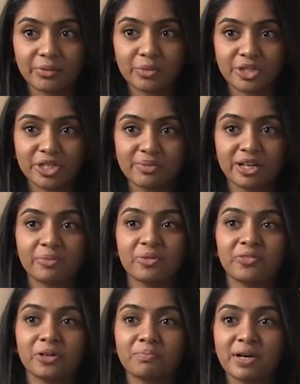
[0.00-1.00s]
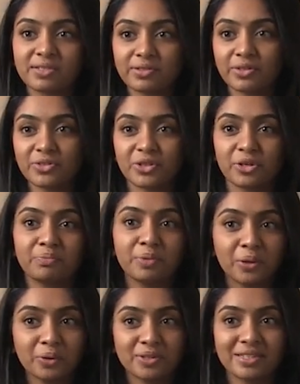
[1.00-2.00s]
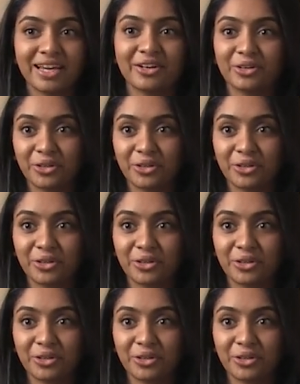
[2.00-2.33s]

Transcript: which is made up of our muscles, our bones, and our